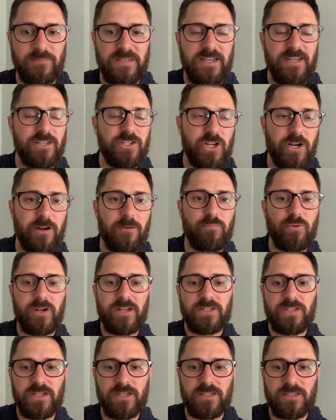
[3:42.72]
Jerry
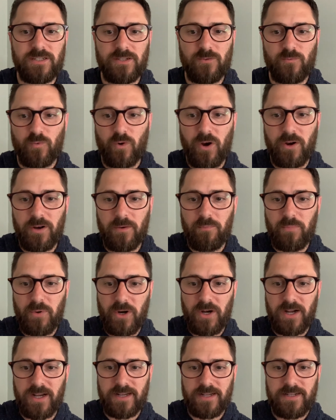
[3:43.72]
Bridges wrote a
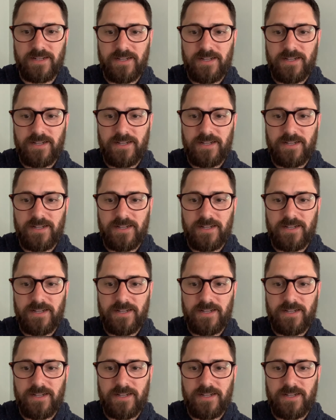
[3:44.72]
book